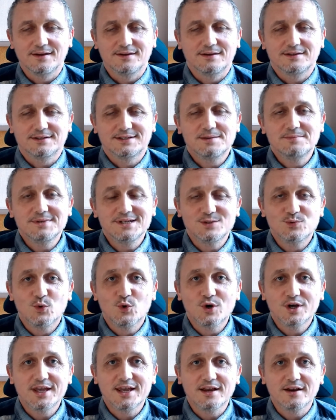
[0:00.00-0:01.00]
somebody's
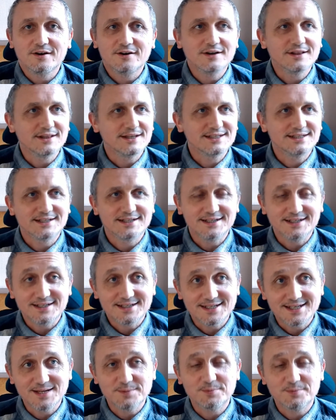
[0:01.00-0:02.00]
walking along and they suddenly
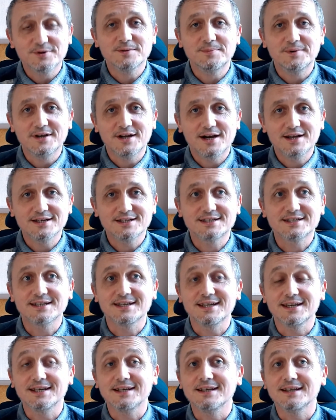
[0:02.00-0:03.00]
slip on a banana
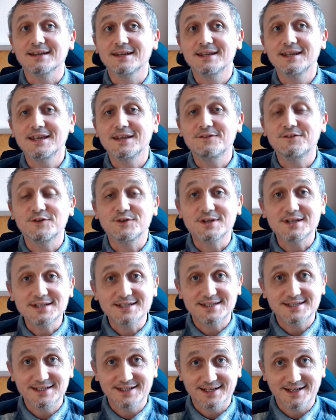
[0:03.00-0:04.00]
skin, if you didn't
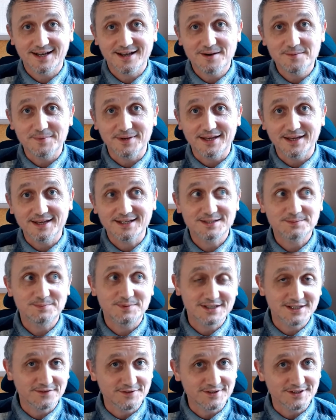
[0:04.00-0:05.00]
see it coming,
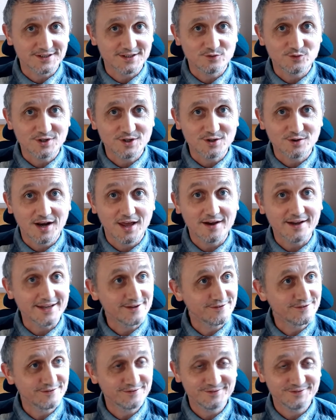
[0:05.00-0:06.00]
especially if it's in real
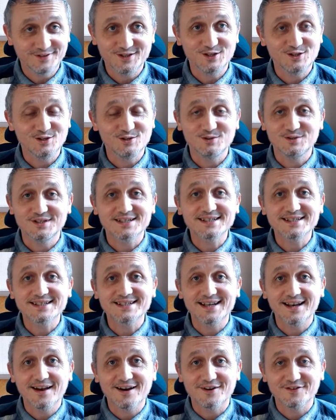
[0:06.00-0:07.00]
life, you just
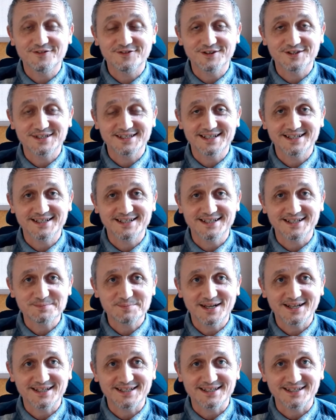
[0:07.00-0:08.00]
laugh because it's
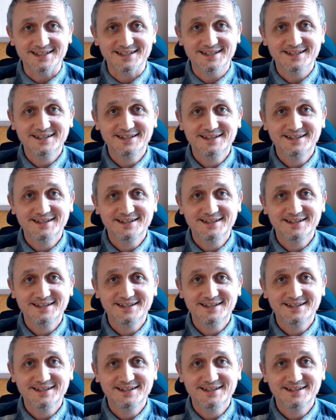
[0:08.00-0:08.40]
unexpected.